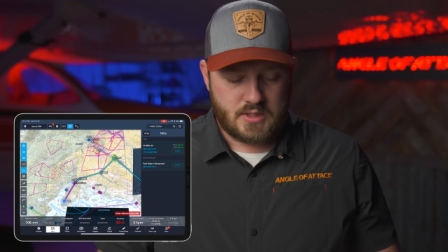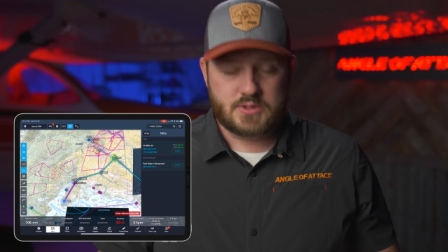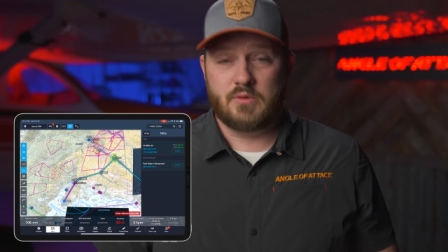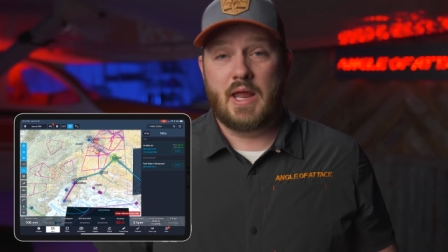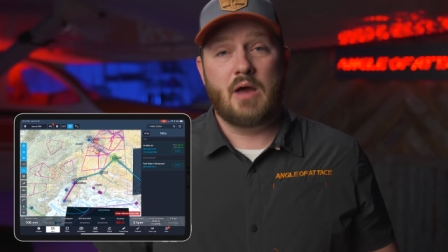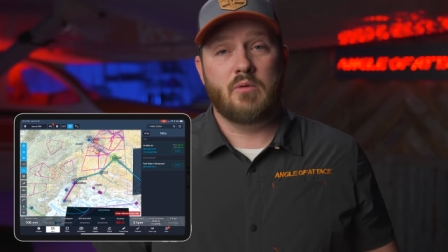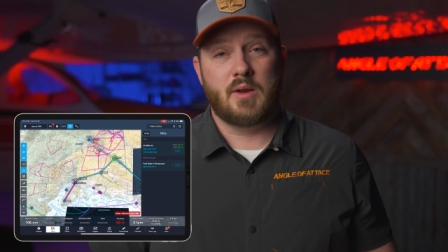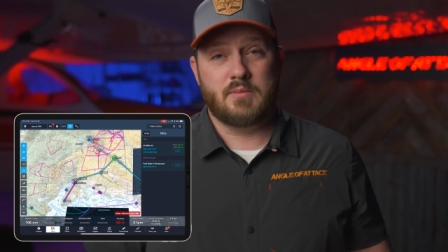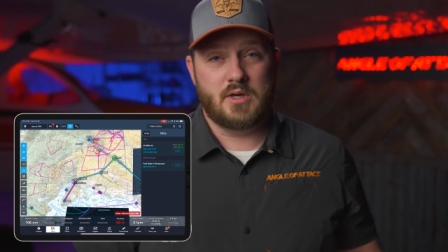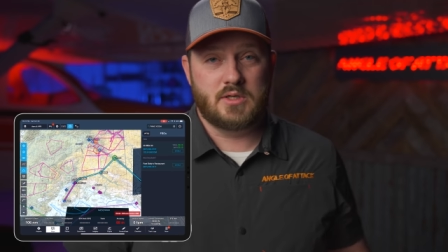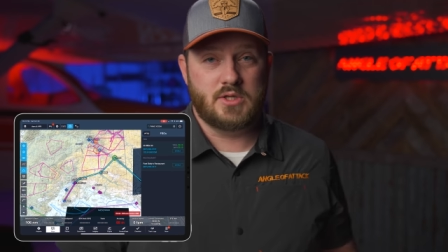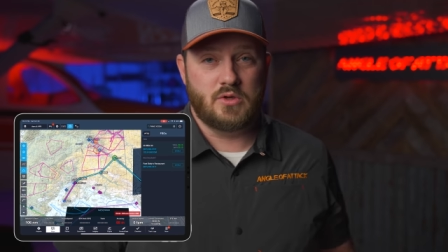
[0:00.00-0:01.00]
So now what I'm
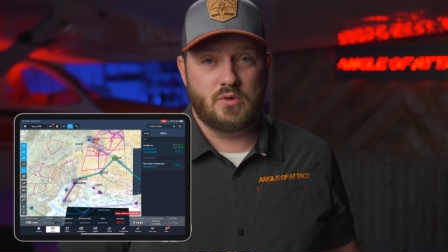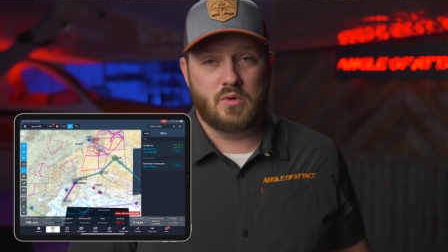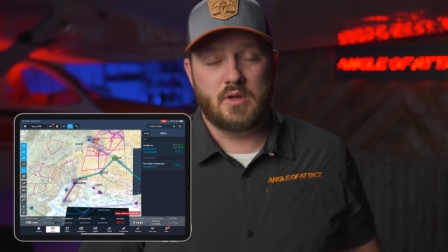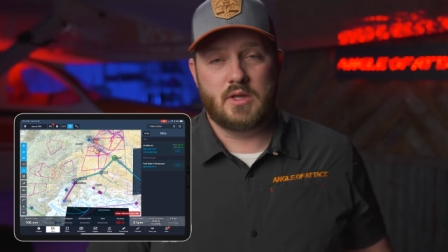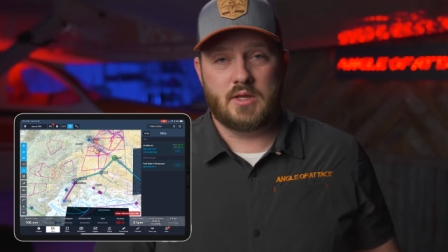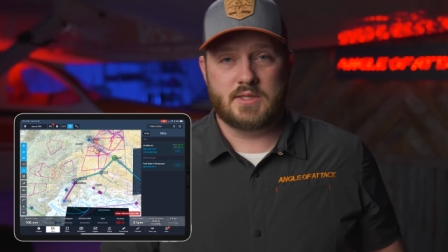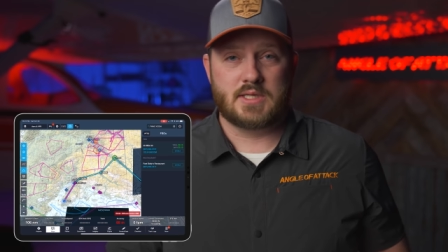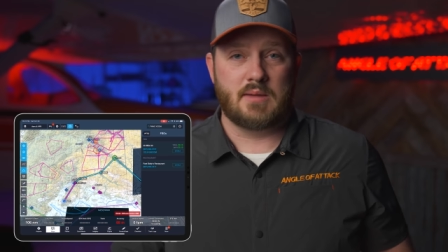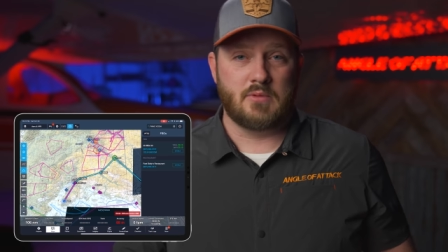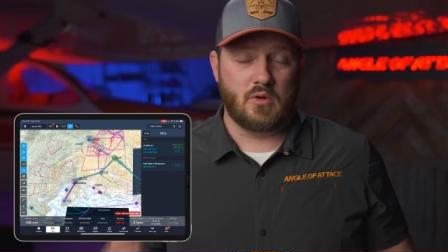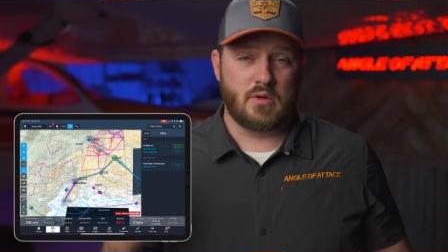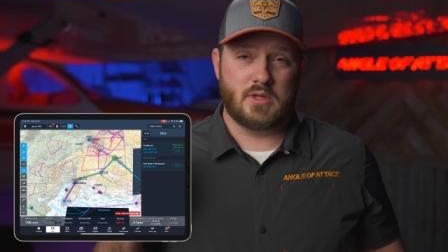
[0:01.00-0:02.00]
gonna do is
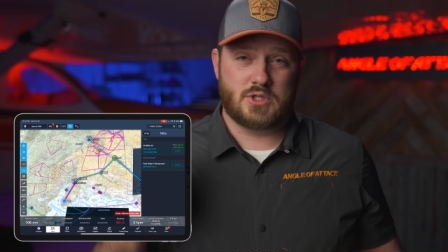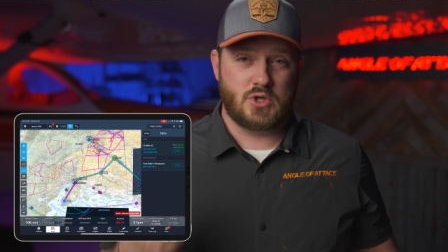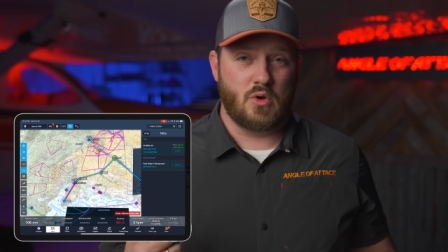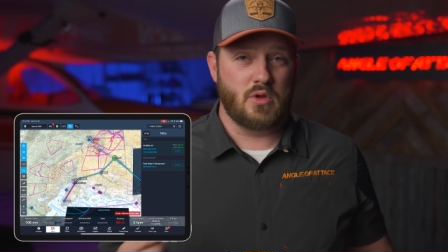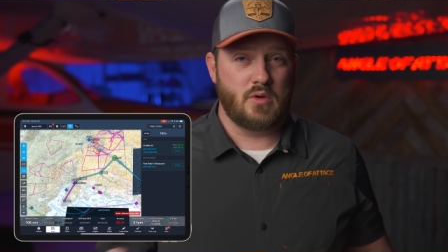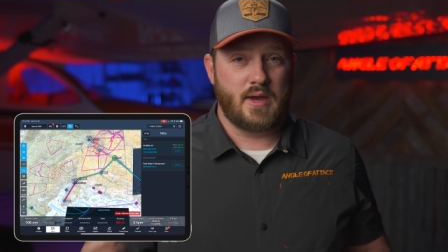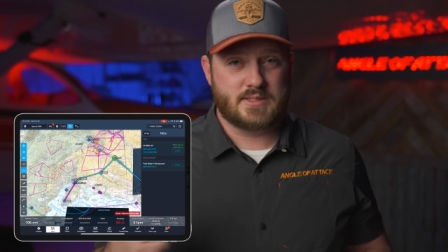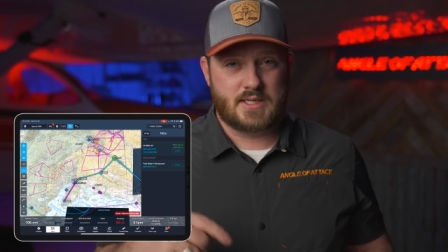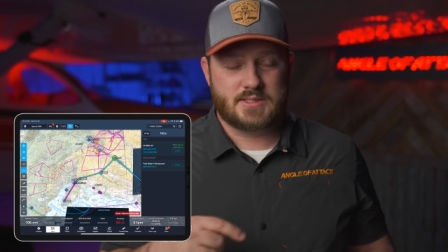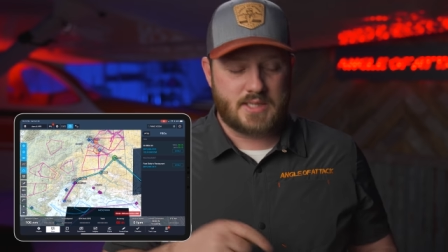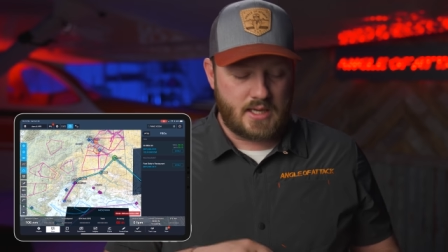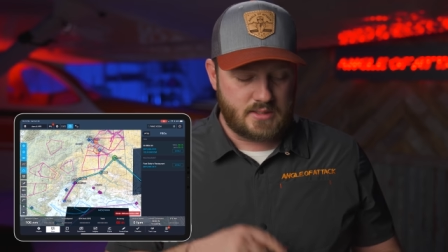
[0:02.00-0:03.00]
I'm going to show you, as I
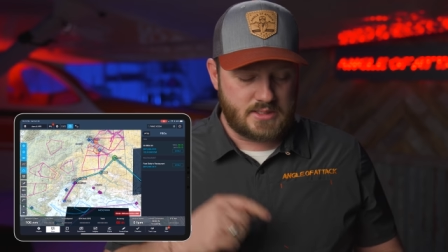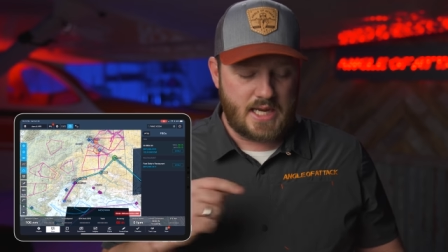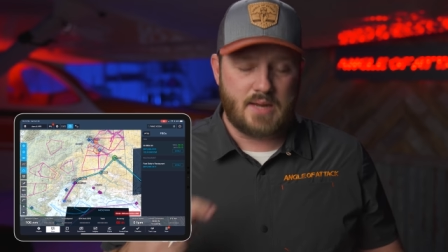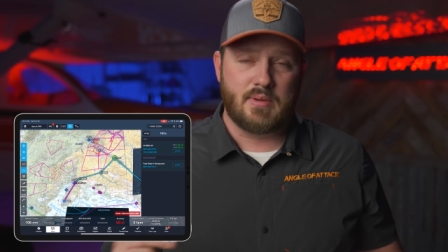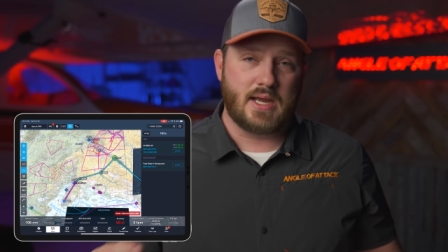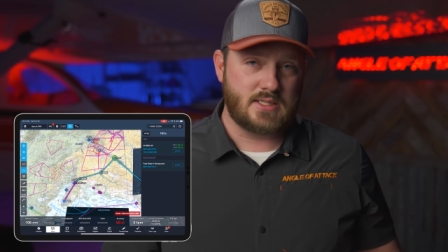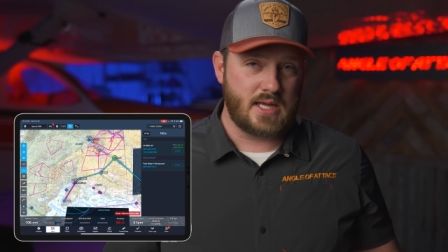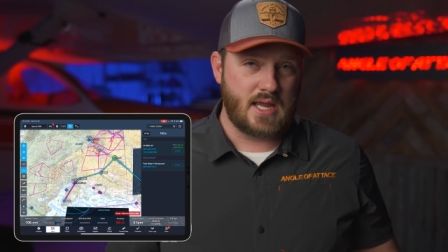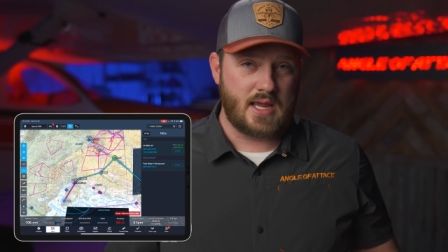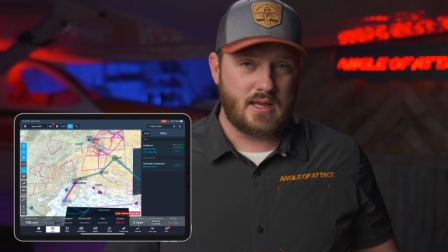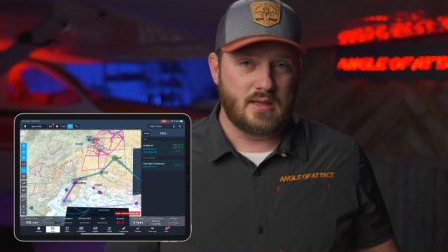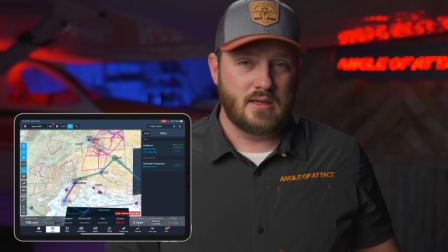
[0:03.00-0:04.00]
said, day by
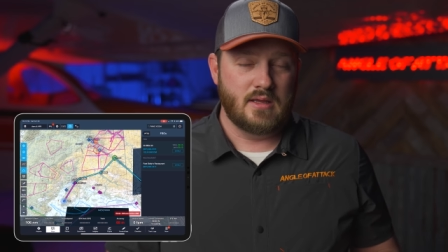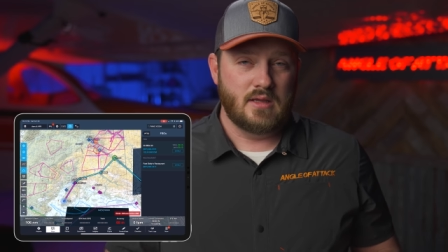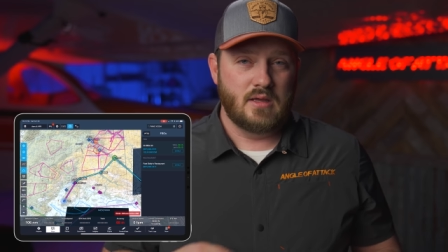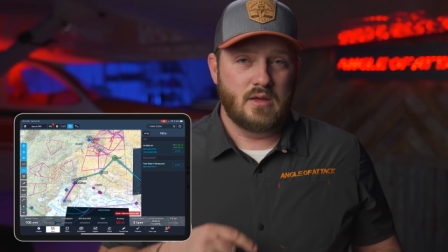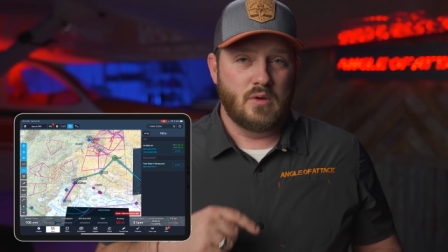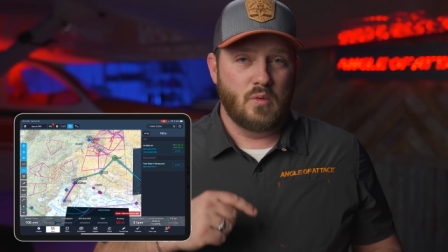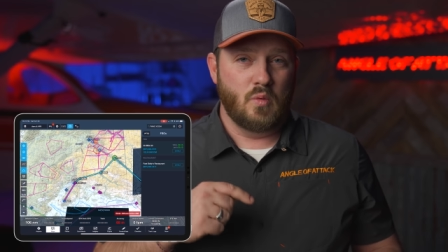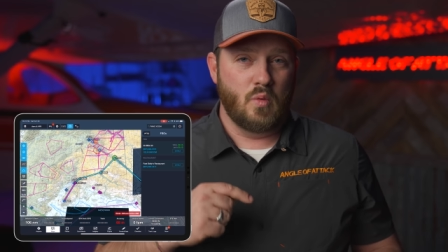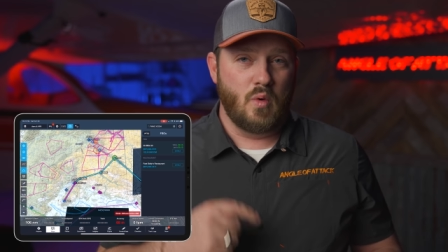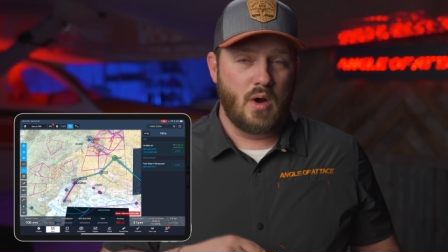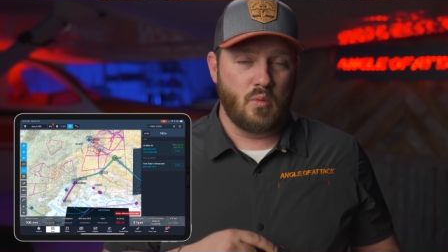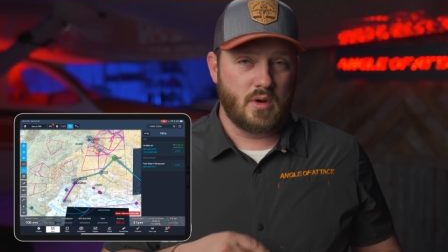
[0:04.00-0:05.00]
day,
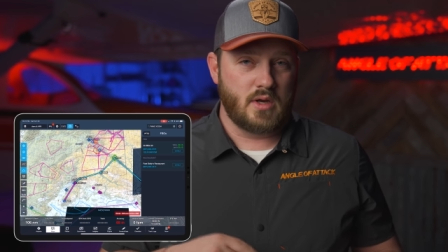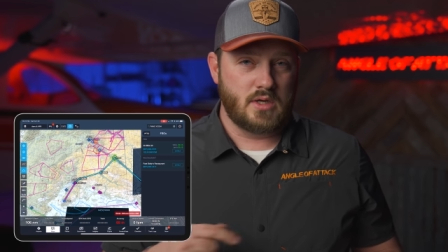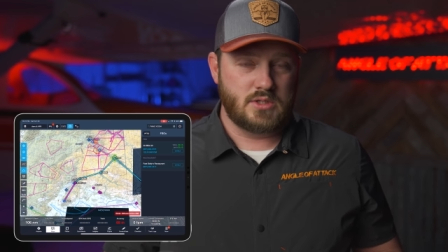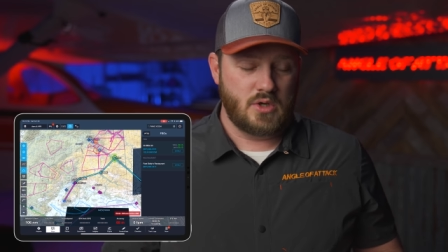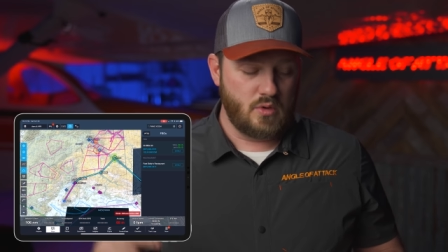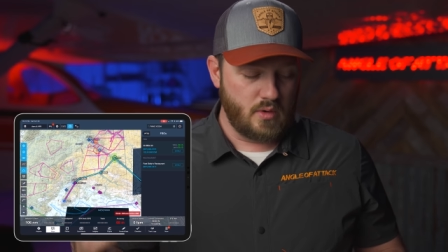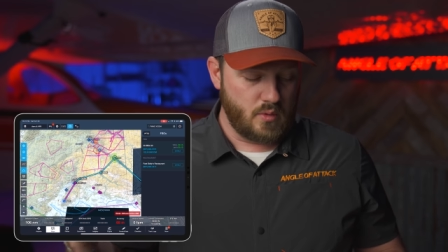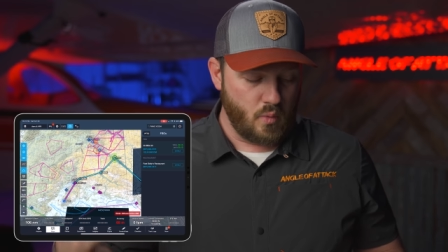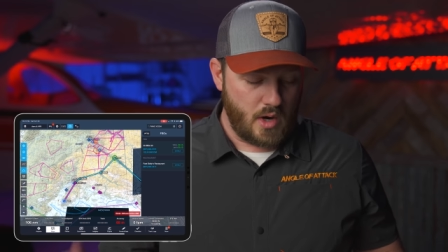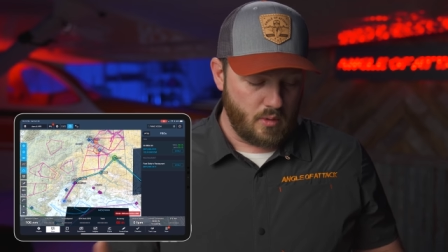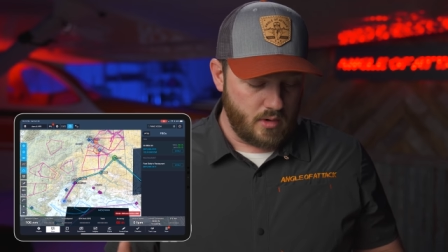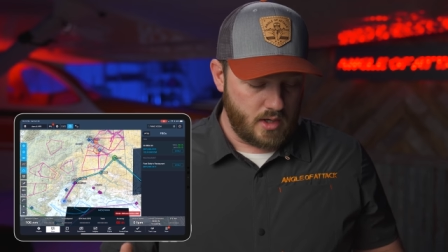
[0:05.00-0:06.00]
what we're gonna do and
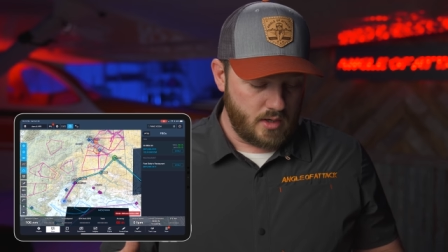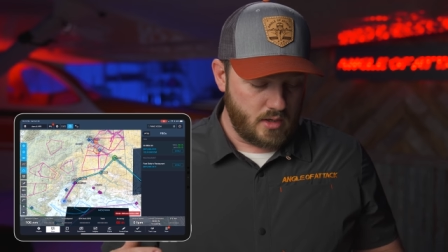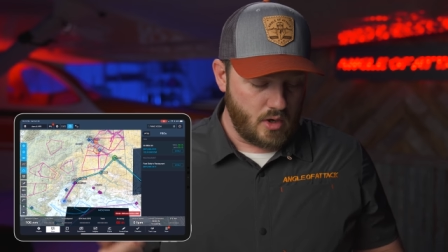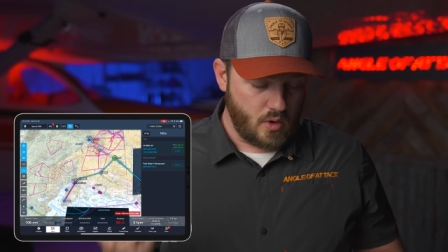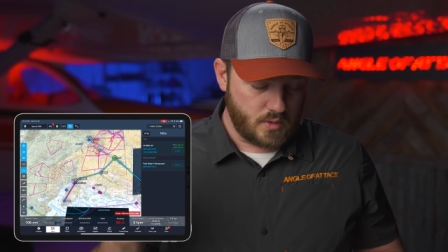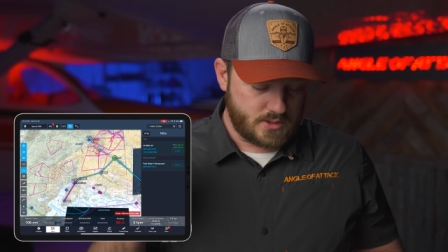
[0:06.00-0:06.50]
where we're gonna go.